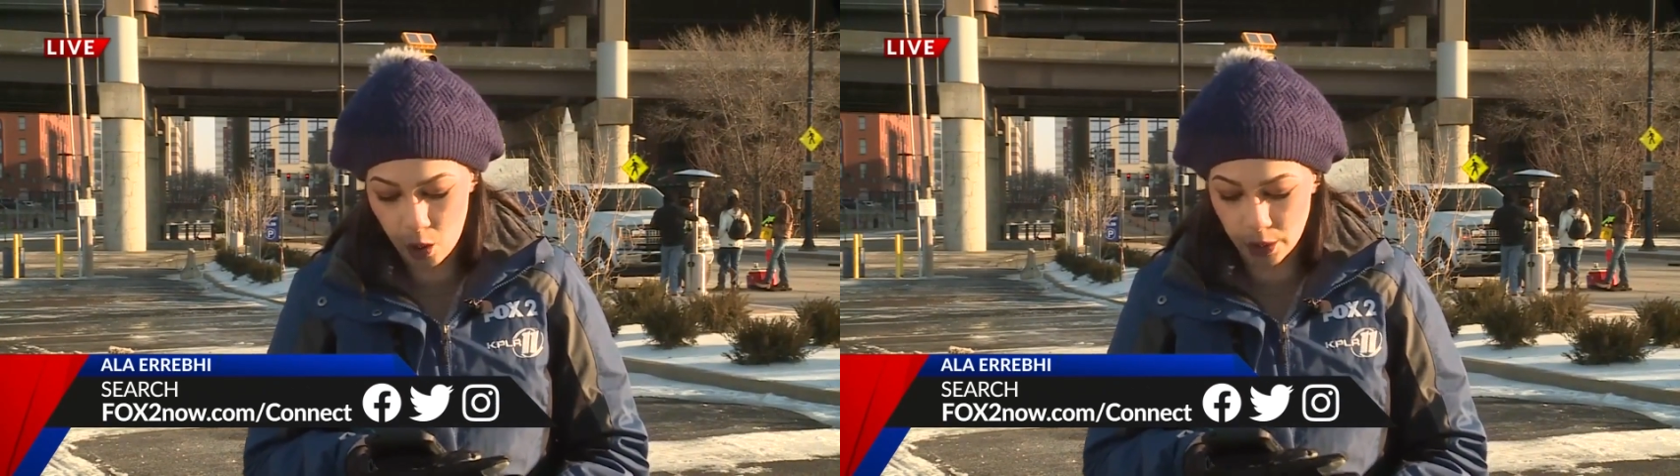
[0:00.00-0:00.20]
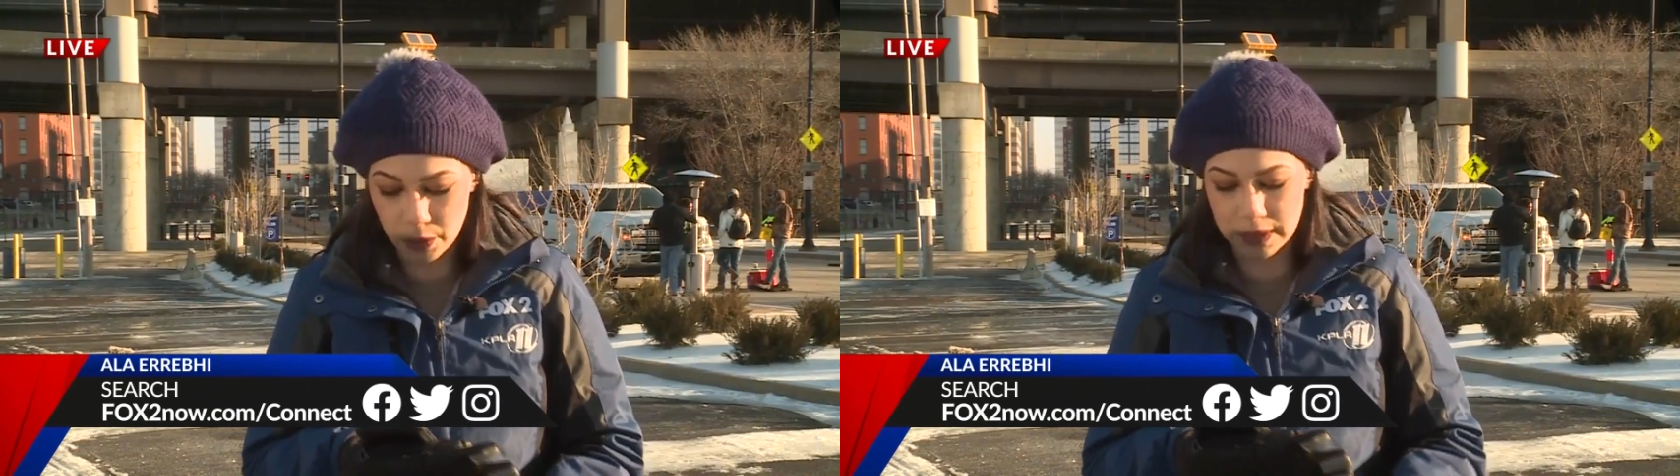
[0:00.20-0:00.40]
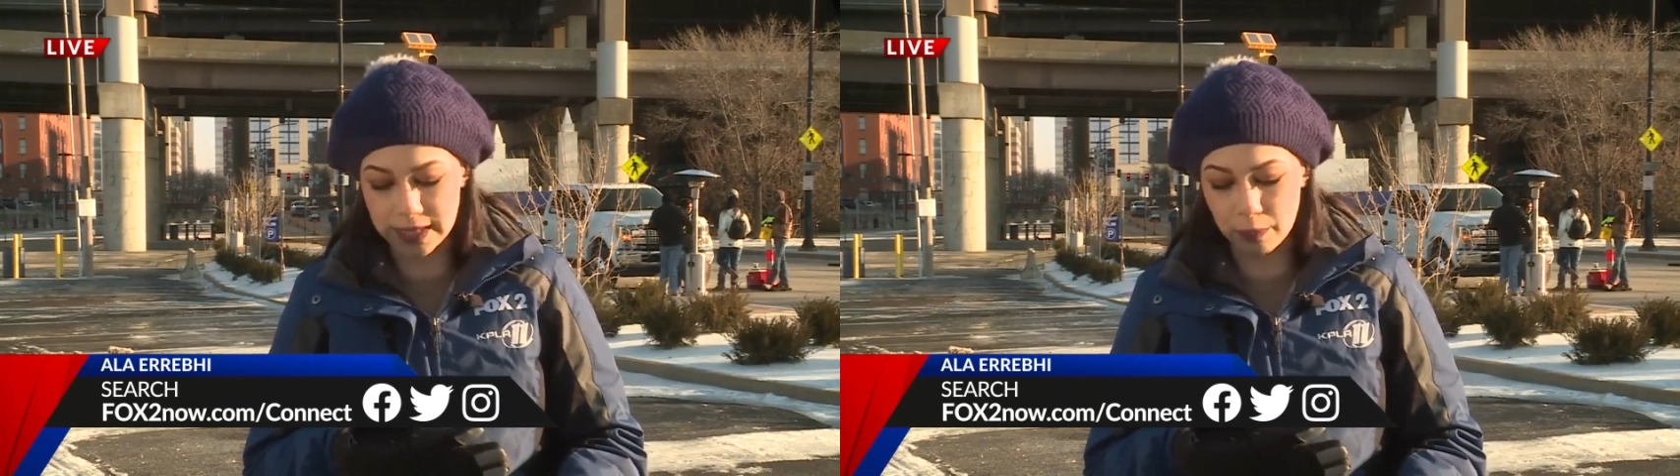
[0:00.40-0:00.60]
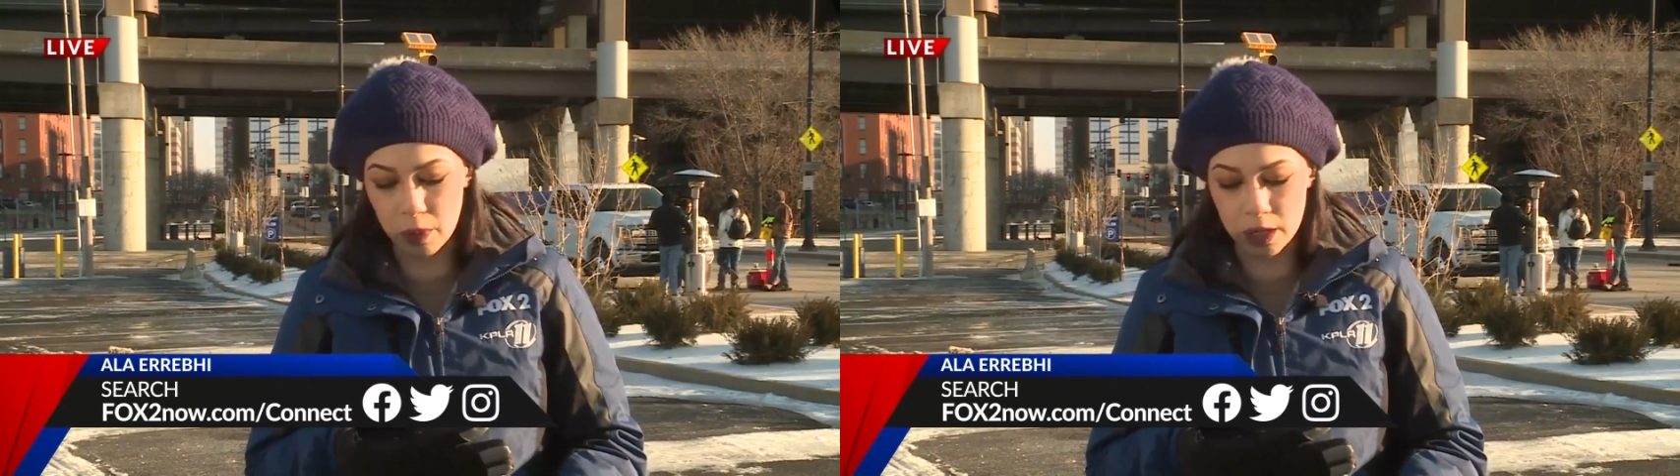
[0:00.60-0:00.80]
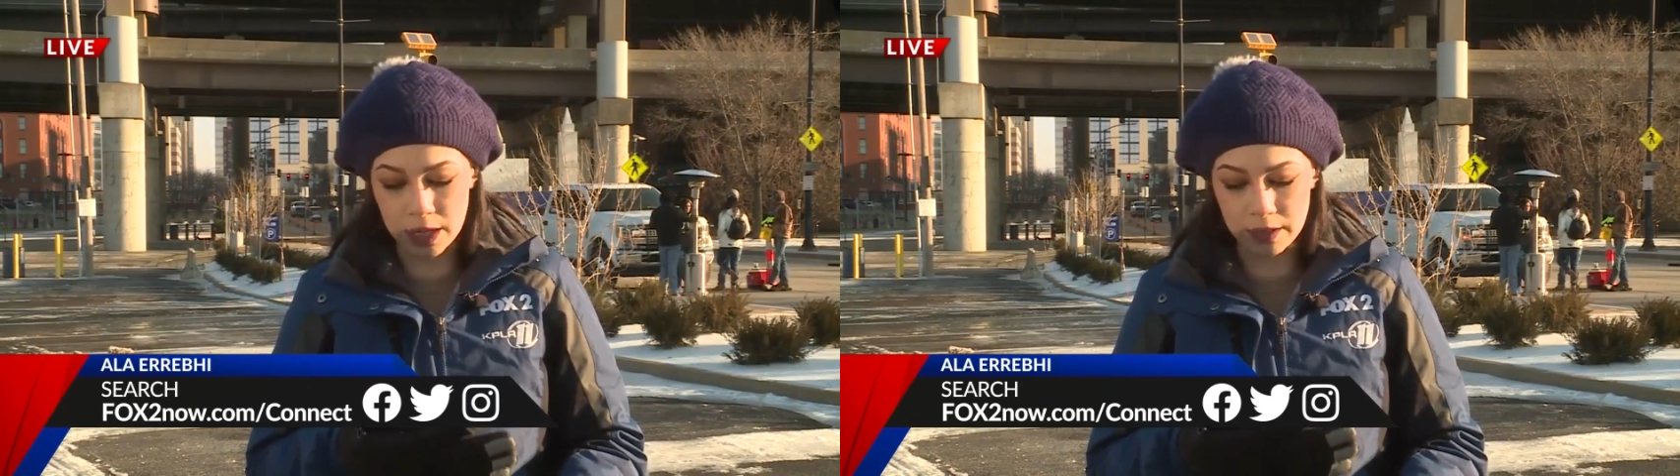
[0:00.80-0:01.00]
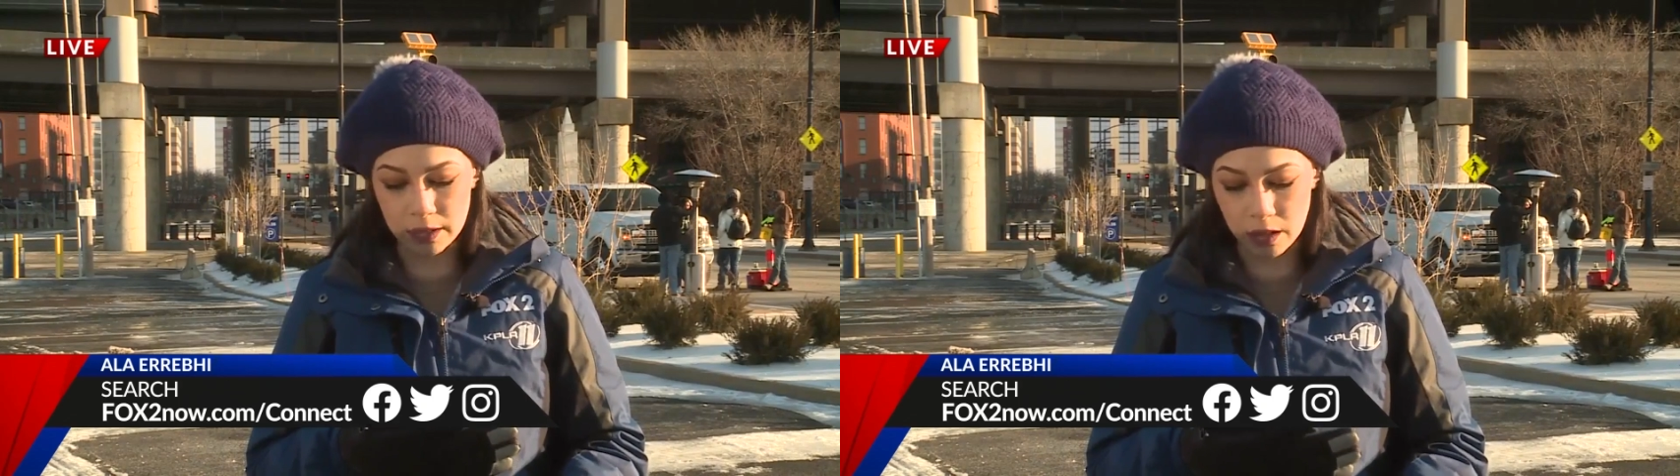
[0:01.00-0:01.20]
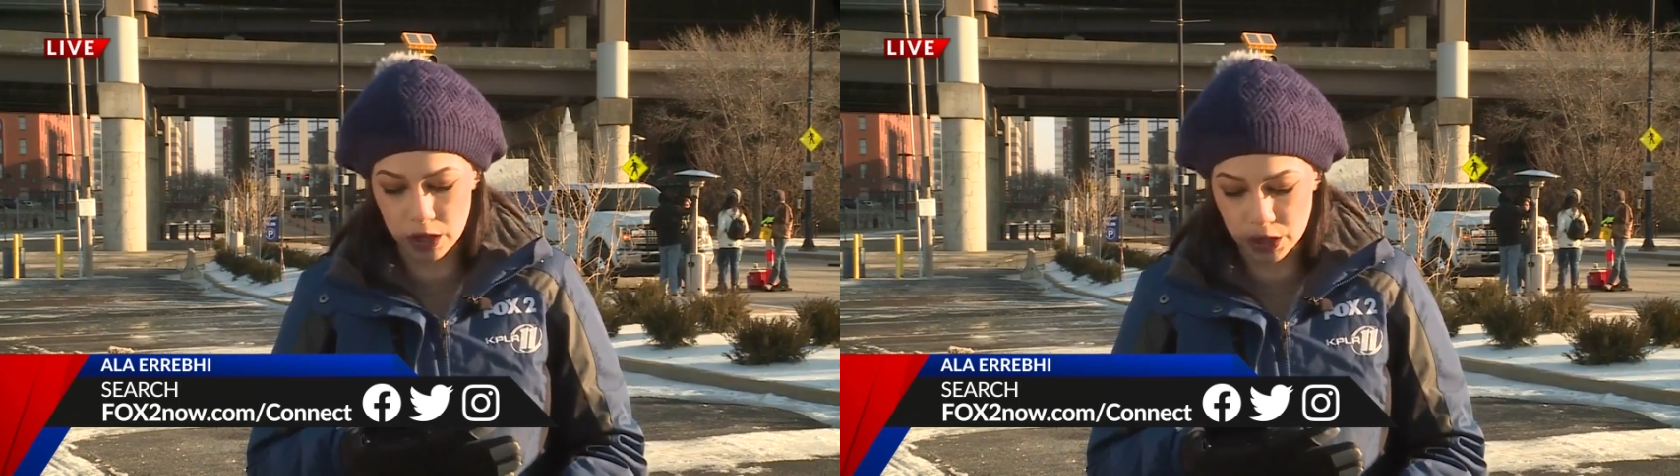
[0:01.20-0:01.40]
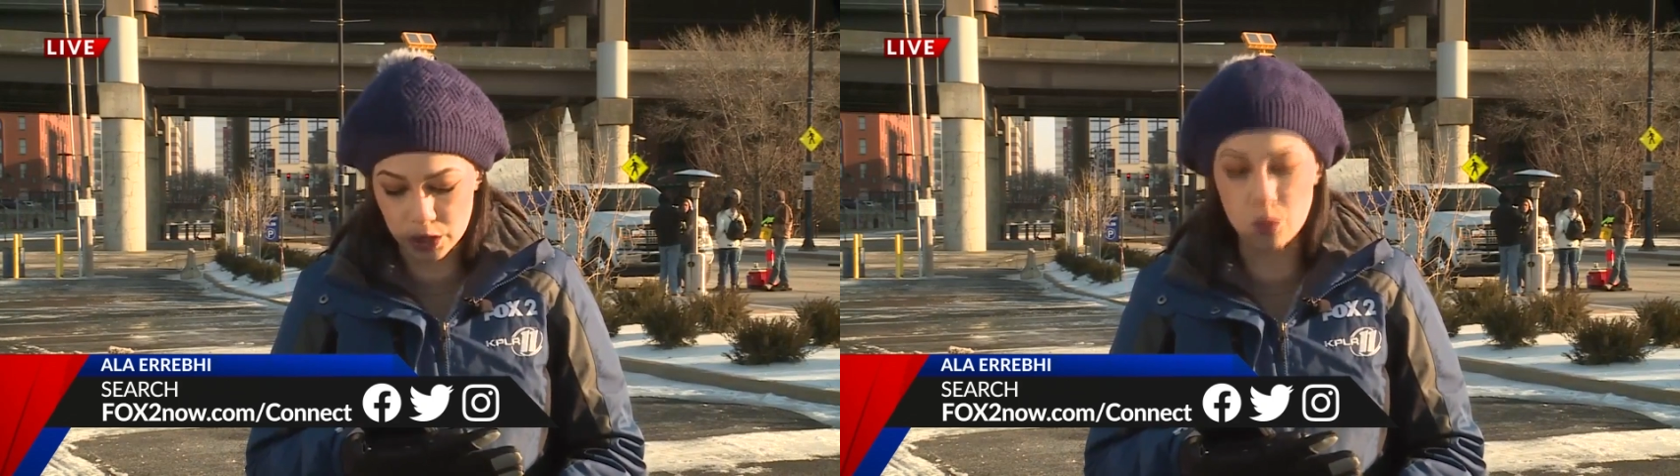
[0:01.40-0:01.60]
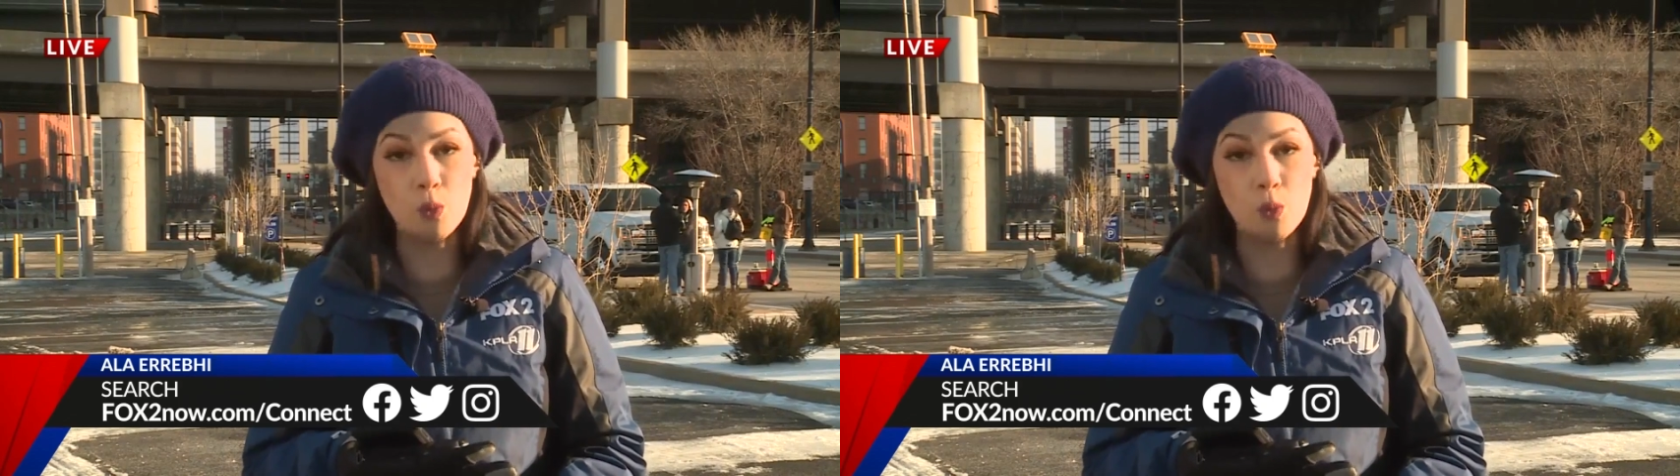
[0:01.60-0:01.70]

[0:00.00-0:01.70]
or you can take part in the largest